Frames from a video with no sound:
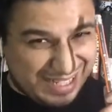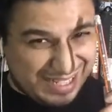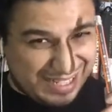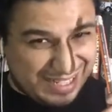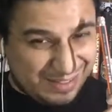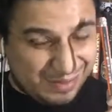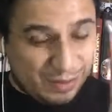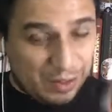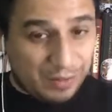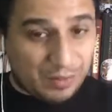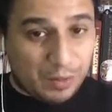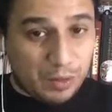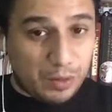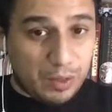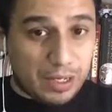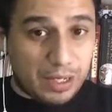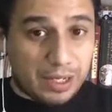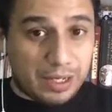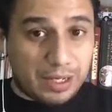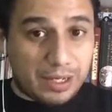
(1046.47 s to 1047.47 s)
review
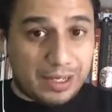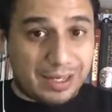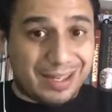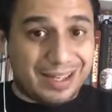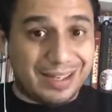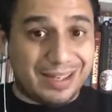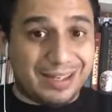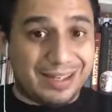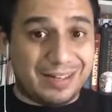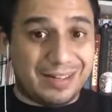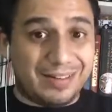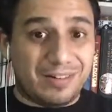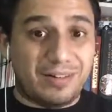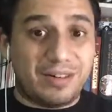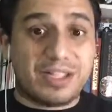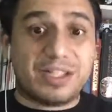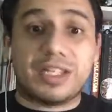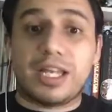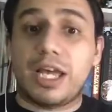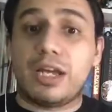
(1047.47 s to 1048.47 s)
uh, uh,
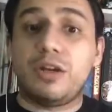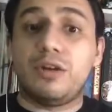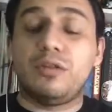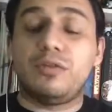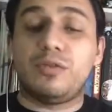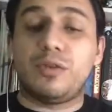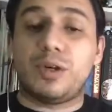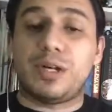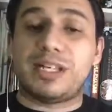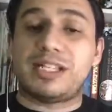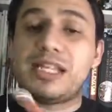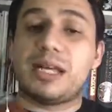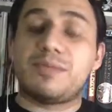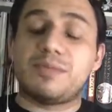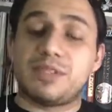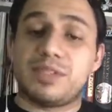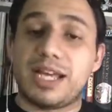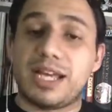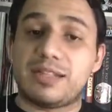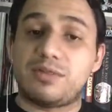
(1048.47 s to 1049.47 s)
rescheduled for exams
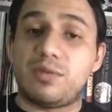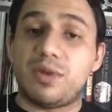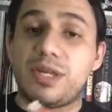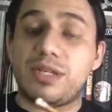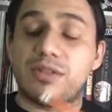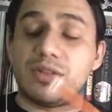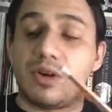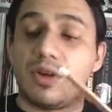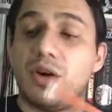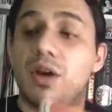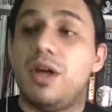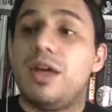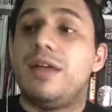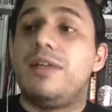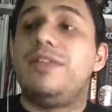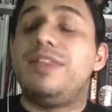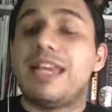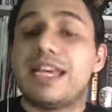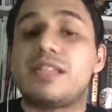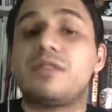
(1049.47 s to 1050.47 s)
next week. So
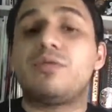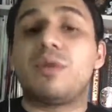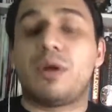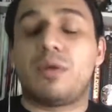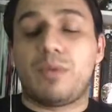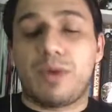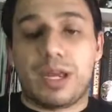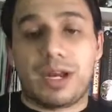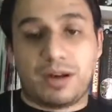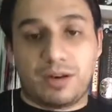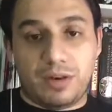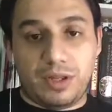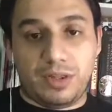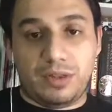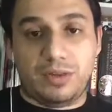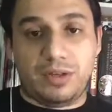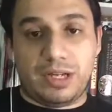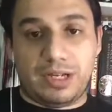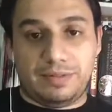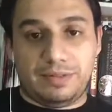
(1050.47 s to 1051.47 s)
next week we are going
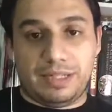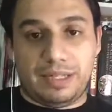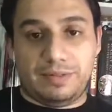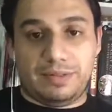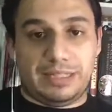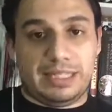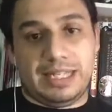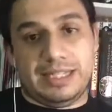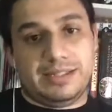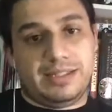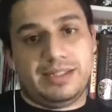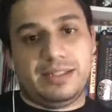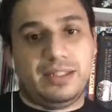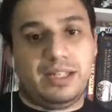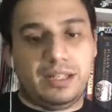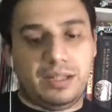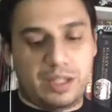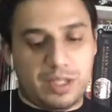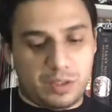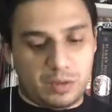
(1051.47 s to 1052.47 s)
to have live classes,
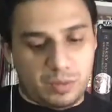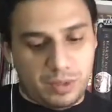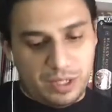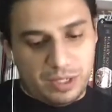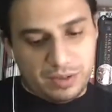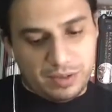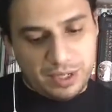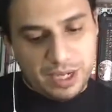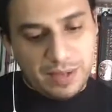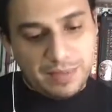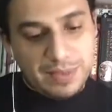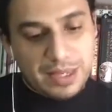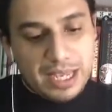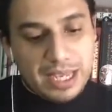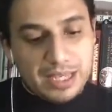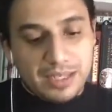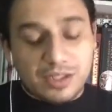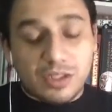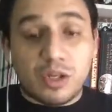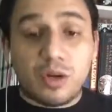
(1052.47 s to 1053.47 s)
not this week. Okay.
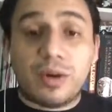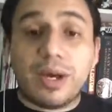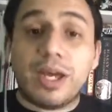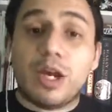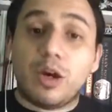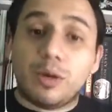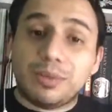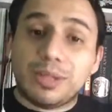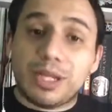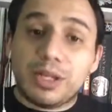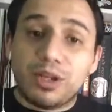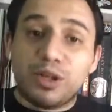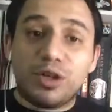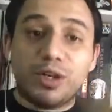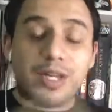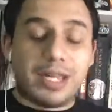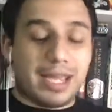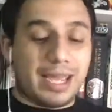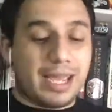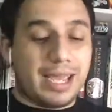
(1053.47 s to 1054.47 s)
So I hope that you're
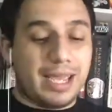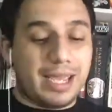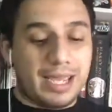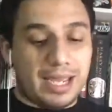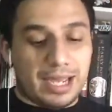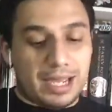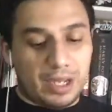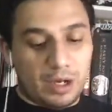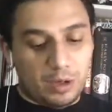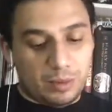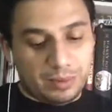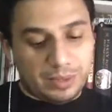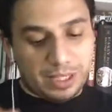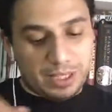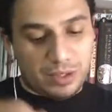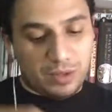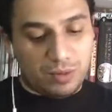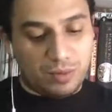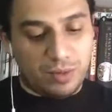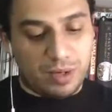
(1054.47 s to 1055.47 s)
okay. I hope that
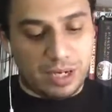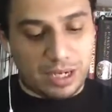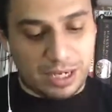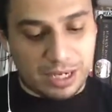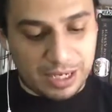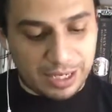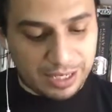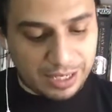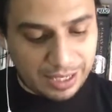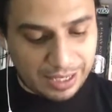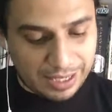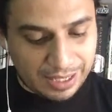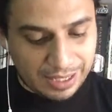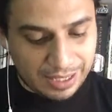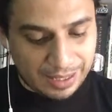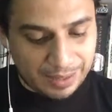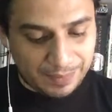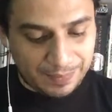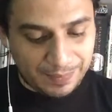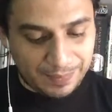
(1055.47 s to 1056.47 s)
you are
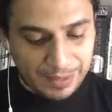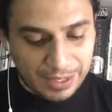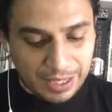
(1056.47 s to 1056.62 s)
um,